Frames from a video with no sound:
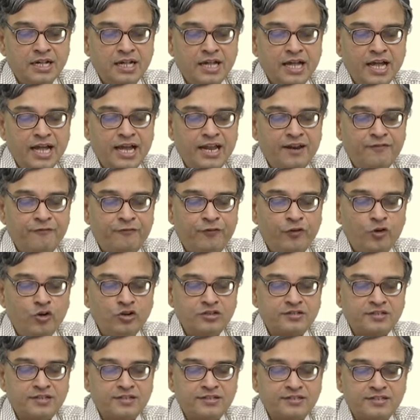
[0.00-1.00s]
and
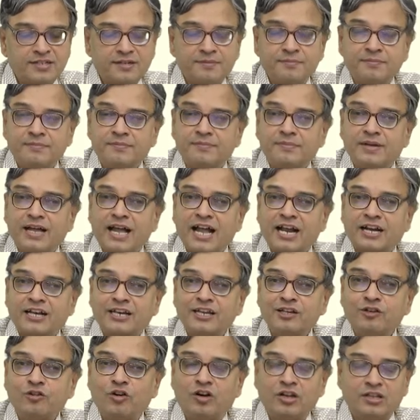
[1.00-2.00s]
force system
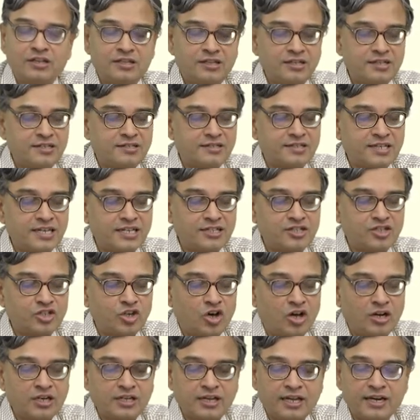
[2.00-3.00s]
acting on this is
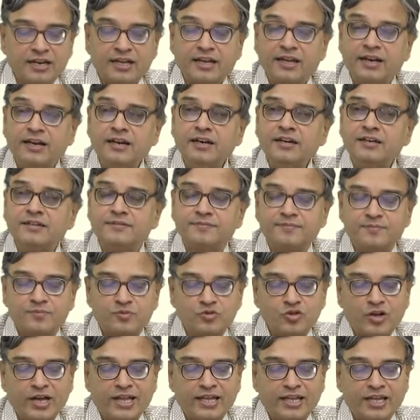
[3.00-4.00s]
non-concurrent.
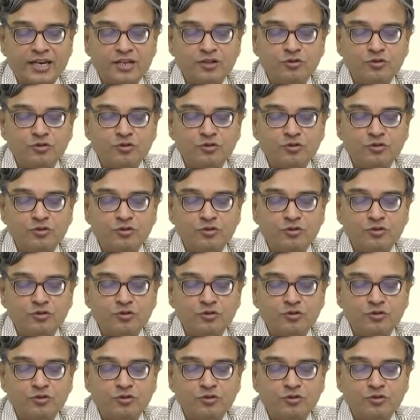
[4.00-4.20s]
So, I can